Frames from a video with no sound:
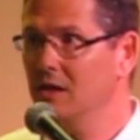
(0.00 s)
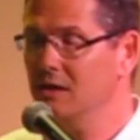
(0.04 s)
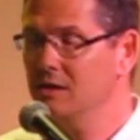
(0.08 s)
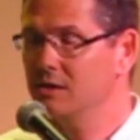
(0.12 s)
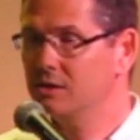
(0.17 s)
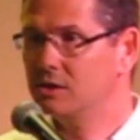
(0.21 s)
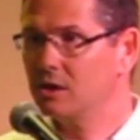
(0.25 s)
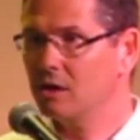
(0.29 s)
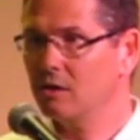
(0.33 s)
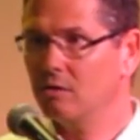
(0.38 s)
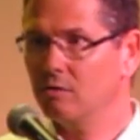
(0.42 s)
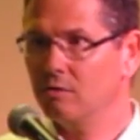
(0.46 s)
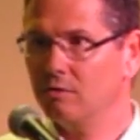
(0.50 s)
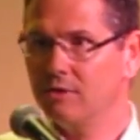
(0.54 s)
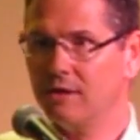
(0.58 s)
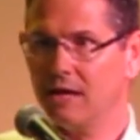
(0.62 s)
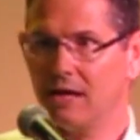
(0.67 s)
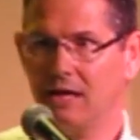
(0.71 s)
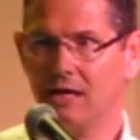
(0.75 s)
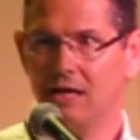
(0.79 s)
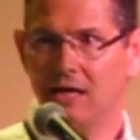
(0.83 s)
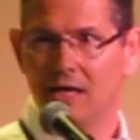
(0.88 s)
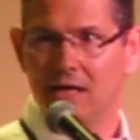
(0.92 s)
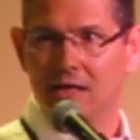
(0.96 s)
So
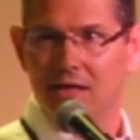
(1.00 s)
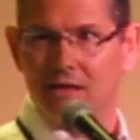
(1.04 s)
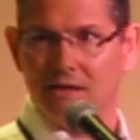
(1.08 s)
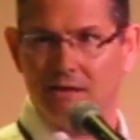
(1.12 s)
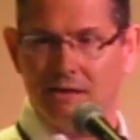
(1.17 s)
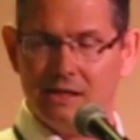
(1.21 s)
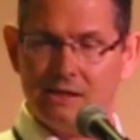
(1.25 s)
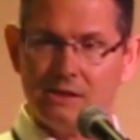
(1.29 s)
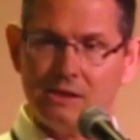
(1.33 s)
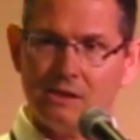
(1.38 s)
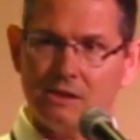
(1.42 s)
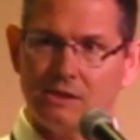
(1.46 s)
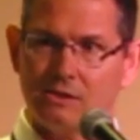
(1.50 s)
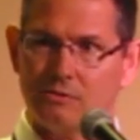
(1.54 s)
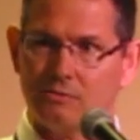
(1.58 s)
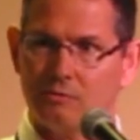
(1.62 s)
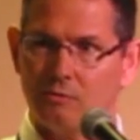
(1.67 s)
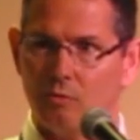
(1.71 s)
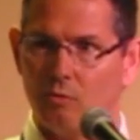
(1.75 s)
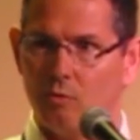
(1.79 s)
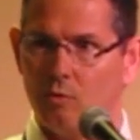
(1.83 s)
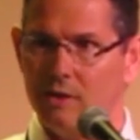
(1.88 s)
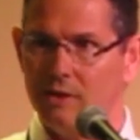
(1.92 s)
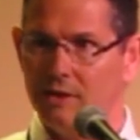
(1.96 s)
this is
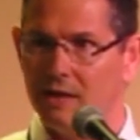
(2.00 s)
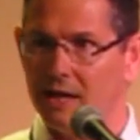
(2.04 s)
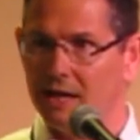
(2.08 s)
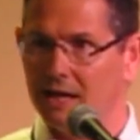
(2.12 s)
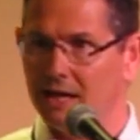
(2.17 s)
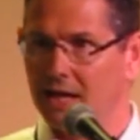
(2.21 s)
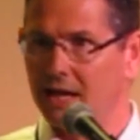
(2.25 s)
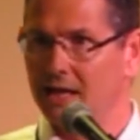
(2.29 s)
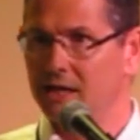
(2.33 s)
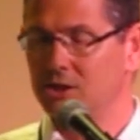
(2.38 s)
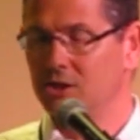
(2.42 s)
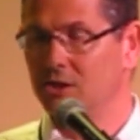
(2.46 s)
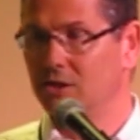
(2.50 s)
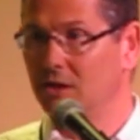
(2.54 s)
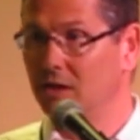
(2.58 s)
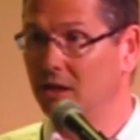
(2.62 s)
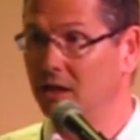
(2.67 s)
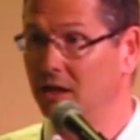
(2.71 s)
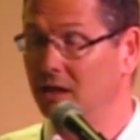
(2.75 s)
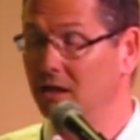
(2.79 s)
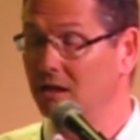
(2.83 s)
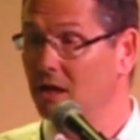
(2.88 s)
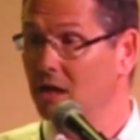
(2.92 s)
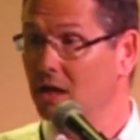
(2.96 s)
when they had
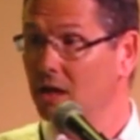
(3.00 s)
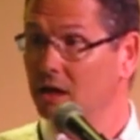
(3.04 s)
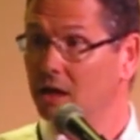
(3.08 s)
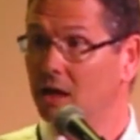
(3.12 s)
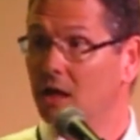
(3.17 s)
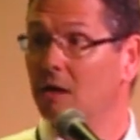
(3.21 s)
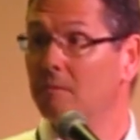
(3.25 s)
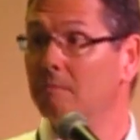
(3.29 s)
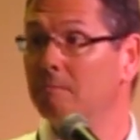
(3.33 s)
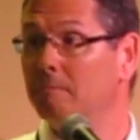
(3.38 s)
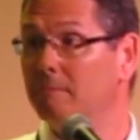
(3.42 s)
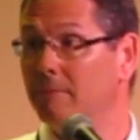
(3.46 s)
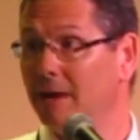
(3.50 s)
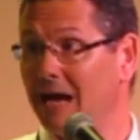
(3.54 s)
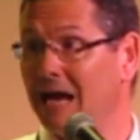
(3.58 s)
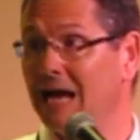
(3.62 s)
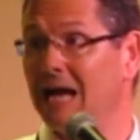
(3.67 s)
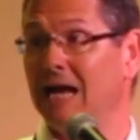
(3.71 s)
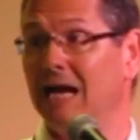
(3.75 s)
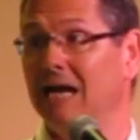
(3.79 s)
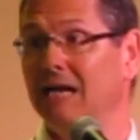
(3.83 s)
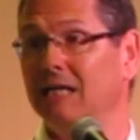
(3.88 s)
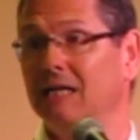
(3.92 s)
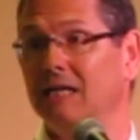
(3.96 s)
actually come
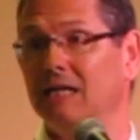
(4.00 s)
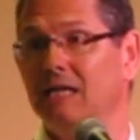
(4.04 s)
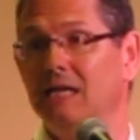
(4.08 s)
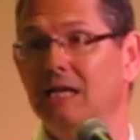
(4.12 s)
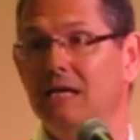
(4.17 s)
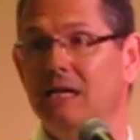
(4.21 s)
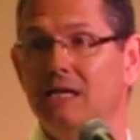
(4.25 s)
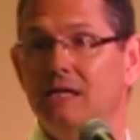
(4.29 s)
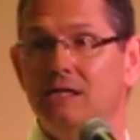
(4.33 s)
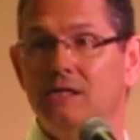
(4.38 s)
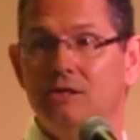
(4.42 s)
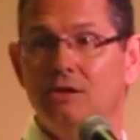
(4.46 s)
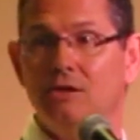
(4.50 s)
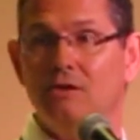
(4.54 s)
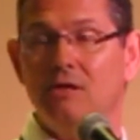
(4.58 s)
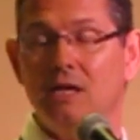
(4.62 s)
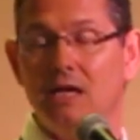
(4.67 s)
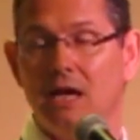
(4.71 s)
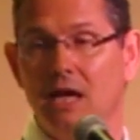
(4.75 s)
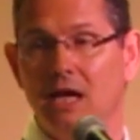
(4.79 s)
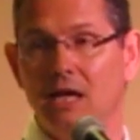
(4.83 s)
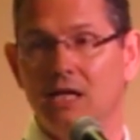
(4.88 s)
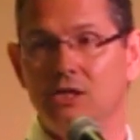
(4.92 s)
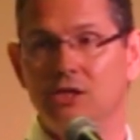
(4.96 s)
back to
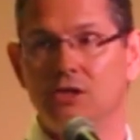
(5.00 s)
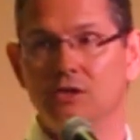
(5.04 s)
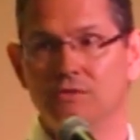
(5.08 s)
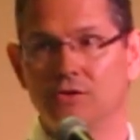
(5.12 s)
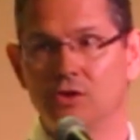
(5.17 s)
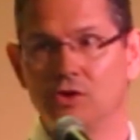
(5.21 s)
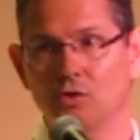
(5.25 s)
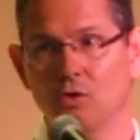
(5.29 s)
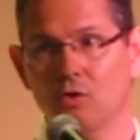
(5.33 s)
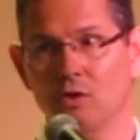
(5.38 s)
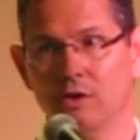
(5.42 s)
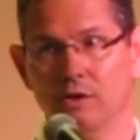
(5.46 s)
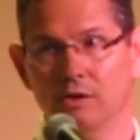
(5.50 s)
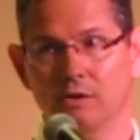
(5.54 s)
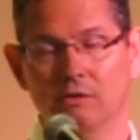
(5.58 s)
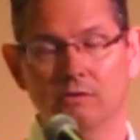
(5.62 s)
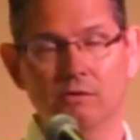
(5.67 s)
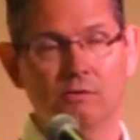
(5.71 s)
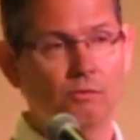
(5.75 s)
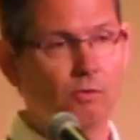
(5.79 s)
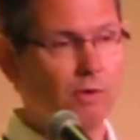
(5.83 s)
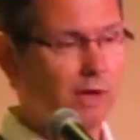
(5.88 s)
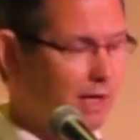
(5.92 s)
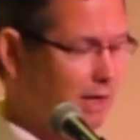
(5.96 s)
the edge of
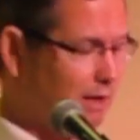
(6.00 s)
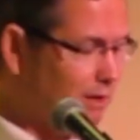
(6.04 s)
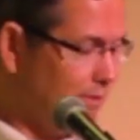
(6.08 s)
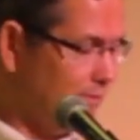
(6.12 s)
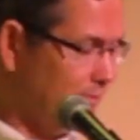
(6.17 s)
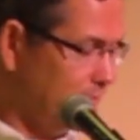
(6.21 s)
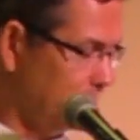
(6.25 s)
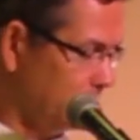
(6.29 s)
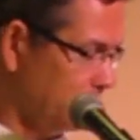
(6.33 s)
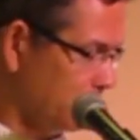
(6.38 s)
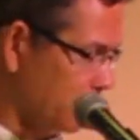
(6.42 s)
Jordan where